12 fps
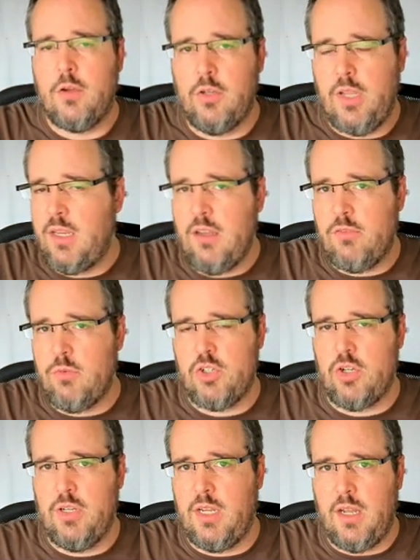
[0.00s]
containers
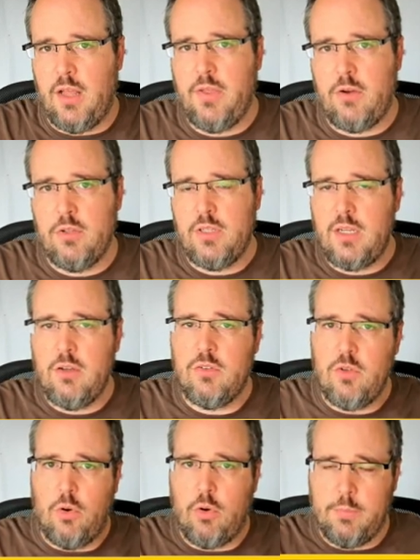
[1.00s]
which contain other
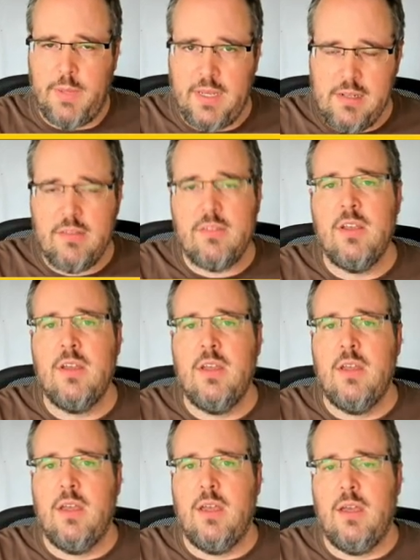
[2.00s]
containers or panels,
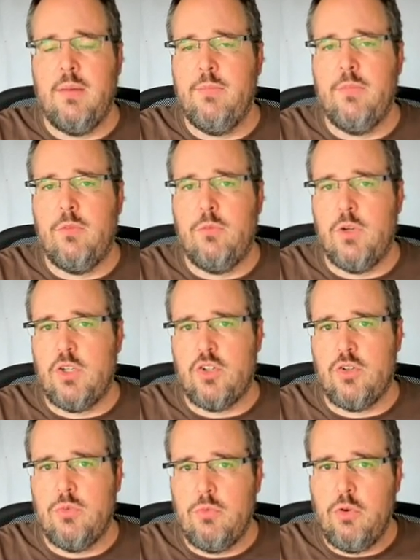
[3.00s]
um,
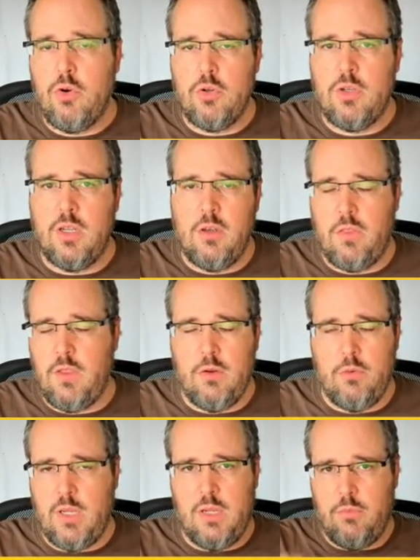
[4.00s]
which could in
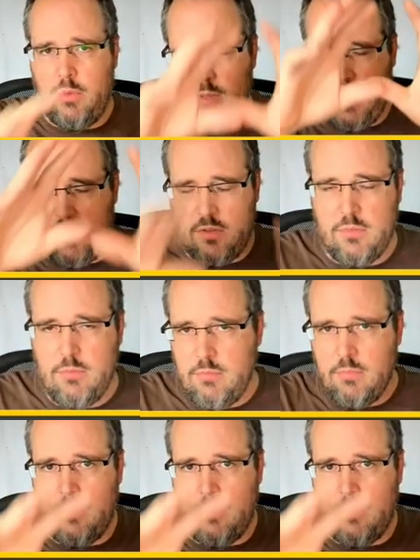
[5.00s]
theory replace